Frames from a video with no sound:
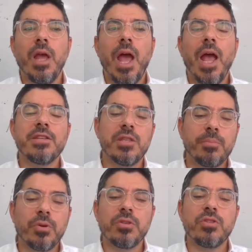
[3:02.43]
as the
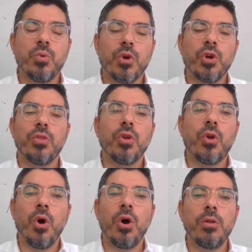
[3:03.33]
person who heard the
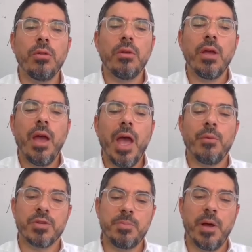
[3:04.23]
call and
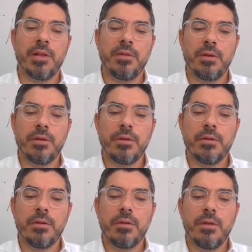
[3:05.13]
responded.
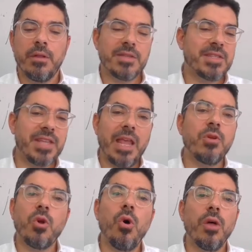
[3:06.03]
The same
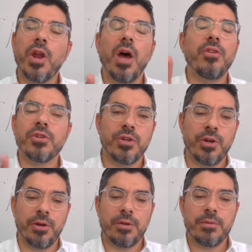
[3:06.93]
call that others
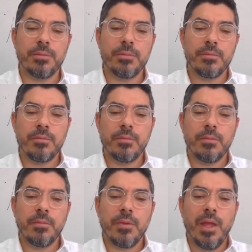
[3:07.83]
heard.
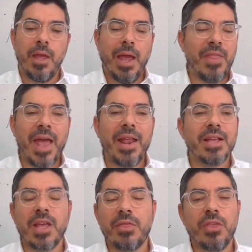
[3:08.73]
And that
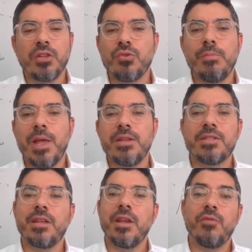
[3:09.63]
has, I think, tremendous
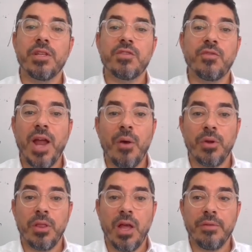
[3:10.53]
significance for our
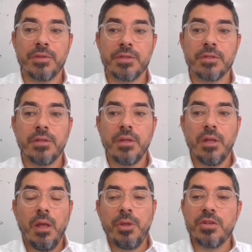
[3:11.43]
lives.
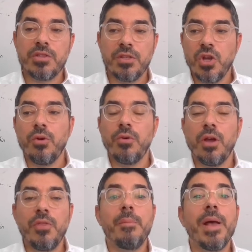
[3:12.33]
Because the Torah
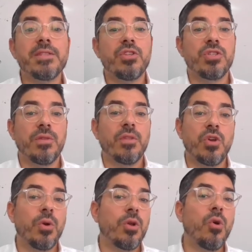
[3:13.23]
and the messages of the
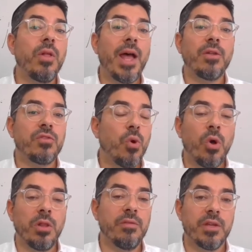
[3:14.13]
Torah call out to
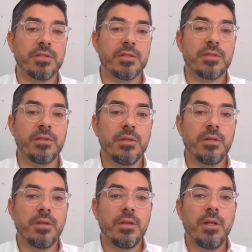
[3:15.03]
all of us.
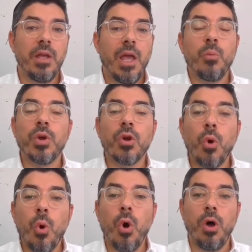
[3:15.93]
And we're
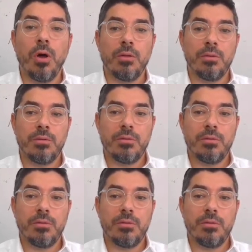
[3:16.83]
all